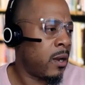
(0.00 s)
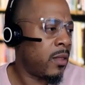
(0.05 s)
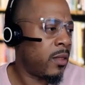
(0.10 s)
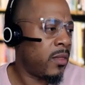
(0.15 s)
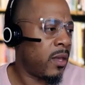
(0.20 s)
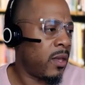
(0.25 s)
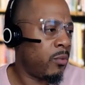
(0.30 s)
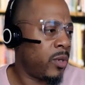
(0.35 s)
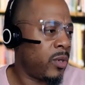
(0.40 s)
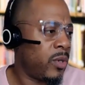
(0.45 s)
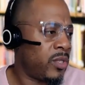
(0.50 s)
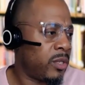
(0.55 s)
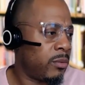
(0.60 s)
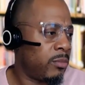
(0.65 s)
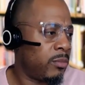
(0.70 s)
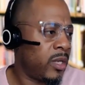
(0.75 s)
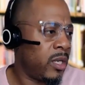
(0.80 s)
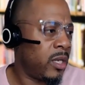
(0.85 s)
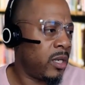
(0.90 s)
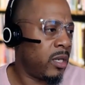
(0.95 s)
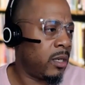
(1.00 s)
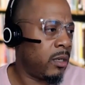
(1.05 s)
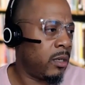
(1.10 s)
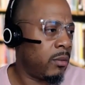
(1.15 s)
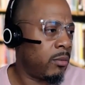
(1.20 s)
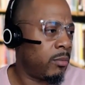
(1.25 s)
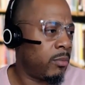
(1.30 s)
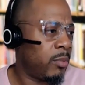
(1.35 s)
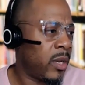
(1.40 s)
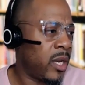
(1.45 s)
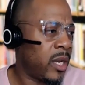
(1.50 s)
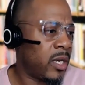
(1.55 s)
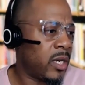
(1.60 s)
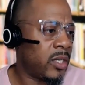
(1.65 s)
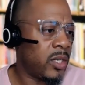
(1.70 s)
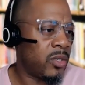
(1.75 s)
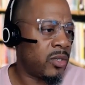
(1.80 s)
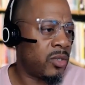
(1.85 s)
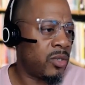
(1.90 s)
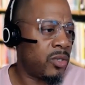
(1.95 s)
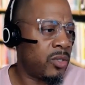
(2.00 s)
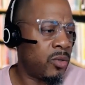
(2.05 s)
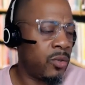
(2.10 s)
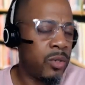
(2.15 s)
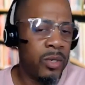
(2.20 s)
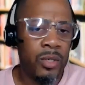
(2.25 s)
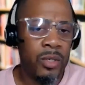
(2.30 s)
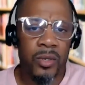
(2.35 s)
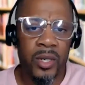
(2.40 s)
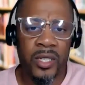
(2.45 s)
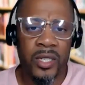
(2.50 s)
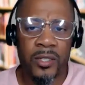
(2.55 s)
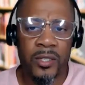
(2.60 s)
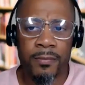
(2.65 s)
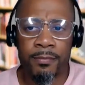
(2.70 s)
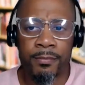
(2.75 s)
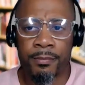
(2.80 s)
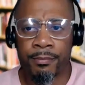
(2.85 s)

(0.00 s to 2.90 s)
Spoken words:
that we should be paying attention to and addressing.